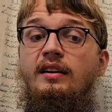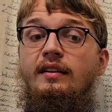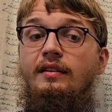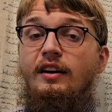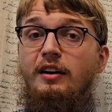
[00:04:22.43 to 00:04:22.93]

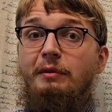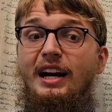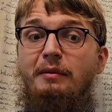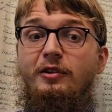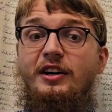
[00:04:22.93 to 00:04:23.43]
There are
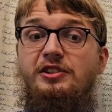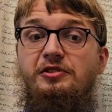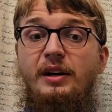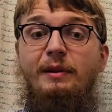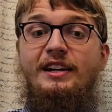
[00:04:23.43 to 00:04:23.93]
many more
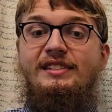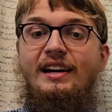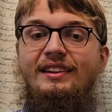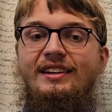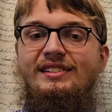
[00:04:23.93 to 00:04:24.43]
extremely
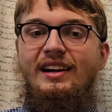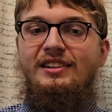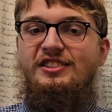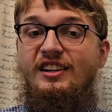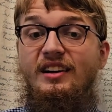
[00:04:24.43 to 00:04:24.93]
exciting things I
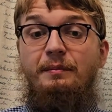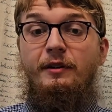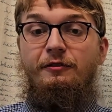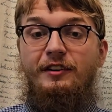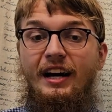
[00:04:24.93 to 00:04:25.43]
could share,
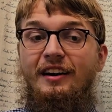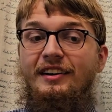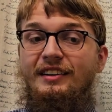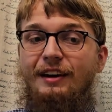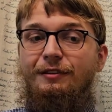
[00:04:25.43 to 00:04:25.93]
but for now
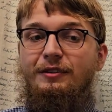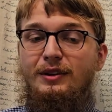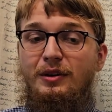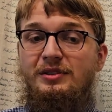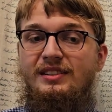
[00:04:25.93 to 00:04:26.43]
I'll leave you with
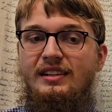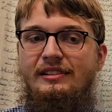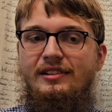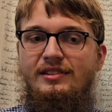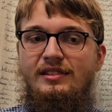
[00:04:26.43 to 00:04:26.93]
those
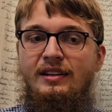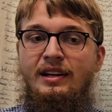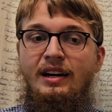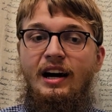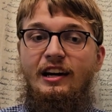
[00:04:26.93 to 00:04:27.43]
teasers.
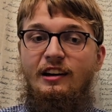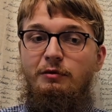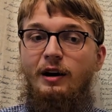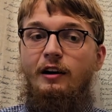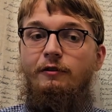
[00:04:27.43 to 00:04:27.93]
I
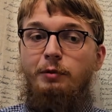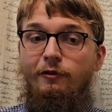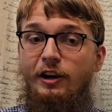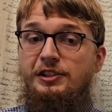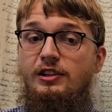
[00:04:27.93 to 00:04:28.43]
give my
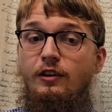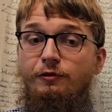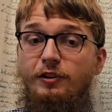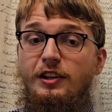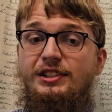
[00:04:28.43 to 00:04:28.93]
professional
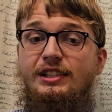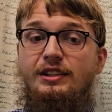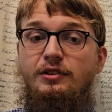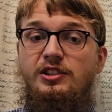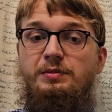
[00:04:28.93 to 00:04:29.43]
fullest
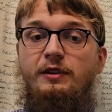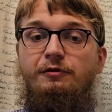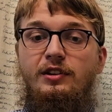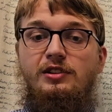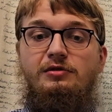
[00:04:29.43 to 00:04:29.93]
endorsement
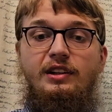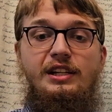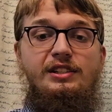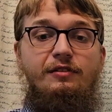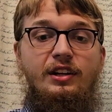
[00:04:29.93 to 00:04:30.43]
for this
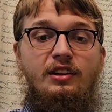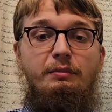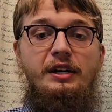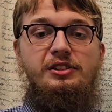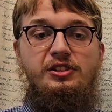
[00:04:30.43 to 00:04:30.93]
release of Killer
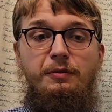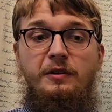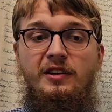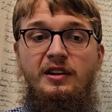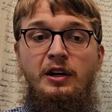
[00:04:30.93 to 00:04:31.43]
Bunnies
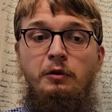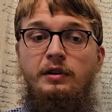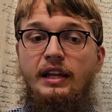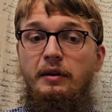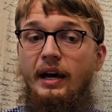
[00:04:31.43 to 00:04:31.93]
Jupiter
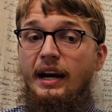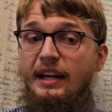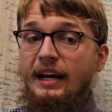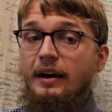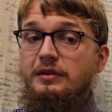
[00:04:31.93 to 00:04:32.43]
without any
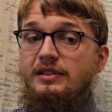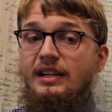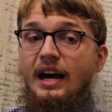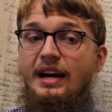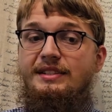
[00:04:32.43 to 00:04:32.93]
doubt
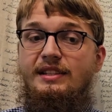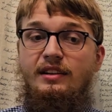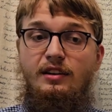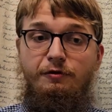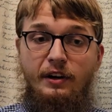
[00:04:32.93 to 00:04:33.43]
as
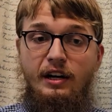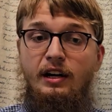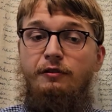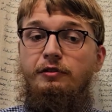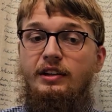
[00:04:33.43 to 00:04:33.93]
the
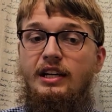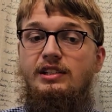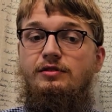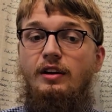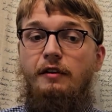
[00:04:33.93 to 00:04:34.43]
definitive
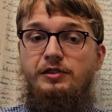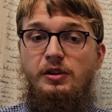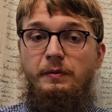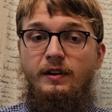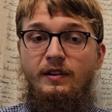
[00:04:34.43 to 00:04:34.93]
release of
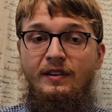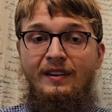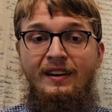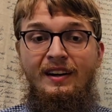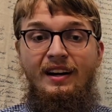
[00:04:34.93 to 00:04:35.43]
Jupiter.
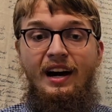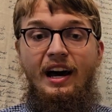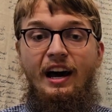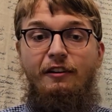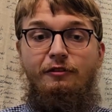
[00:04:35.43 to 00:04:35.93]
I
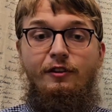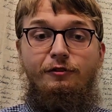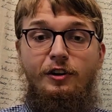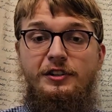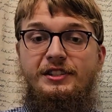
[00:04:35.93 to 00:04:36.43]
have the
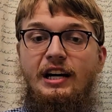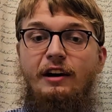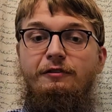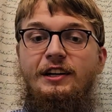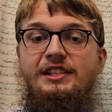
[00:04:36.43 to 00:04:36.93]
fullest
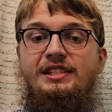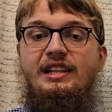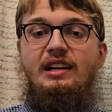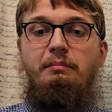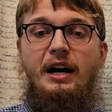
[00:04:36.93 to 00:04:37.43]
confidence
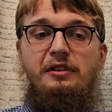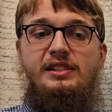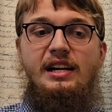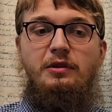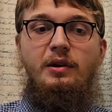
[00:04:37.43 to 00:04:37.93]
in the
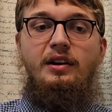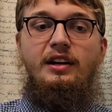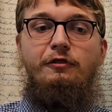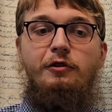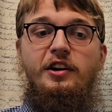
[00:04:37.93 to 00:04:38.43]
amount and
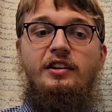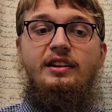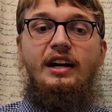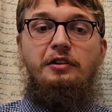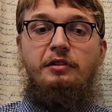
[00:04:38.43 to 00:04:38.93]
quality of work
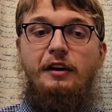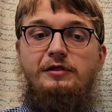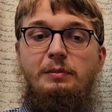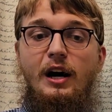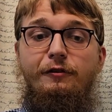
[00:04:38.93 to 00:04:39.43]
that Creative
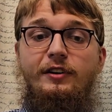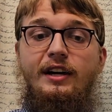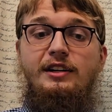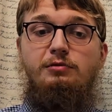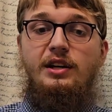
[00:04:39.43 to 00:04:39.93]
Team Alpha,
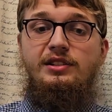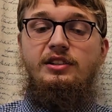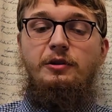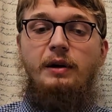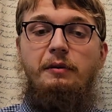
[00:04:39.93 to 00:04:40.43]
as well as the
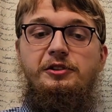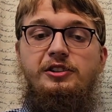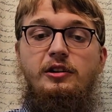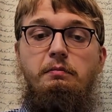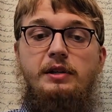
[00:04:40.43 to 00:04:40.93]
new
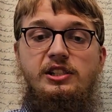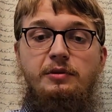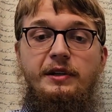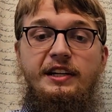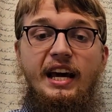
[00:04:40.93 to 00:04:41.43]
publisher,
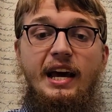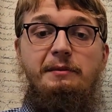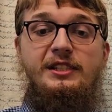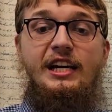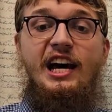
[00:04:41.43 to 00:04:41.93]
Mr. B
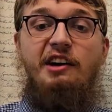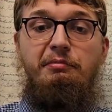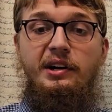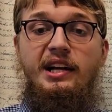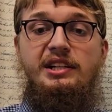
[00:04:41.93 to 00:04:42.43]
Games, have
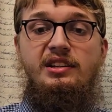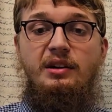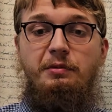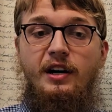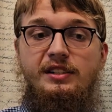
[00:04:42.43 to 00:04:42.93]
put into
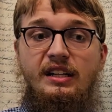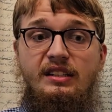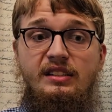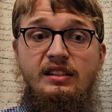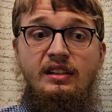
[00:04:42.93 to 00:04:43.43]
the
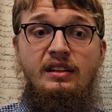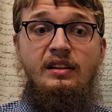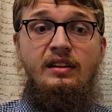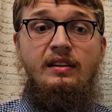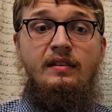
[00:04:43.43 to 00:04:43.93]
project.
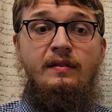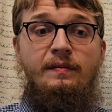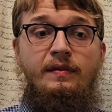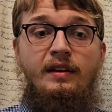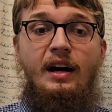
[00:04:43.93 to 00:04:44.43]

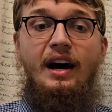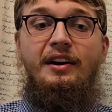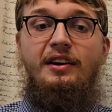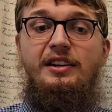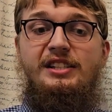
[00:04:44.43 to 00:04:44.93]
I
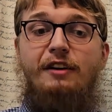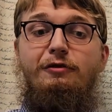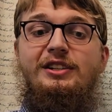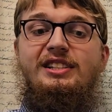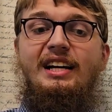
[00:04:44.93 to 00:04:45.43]
encourage
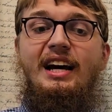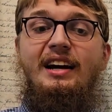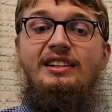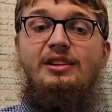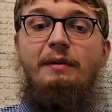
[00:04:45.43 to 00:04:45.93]
everyone
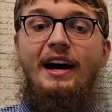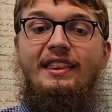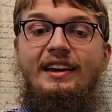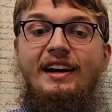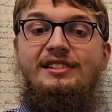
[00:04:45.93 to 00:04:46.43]
today to back
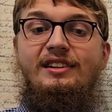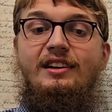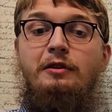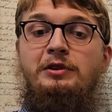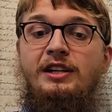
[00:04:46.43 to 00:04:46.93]
the
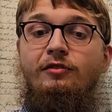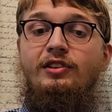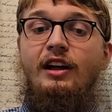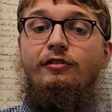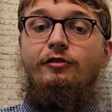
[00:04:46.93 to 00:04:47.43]
Kickstarter at whichever
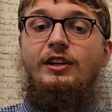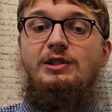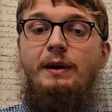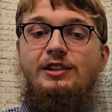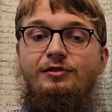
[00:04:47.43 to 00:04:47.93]
level fits
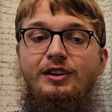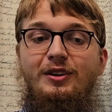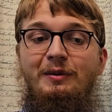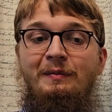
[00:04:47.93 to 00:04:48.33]
best for you.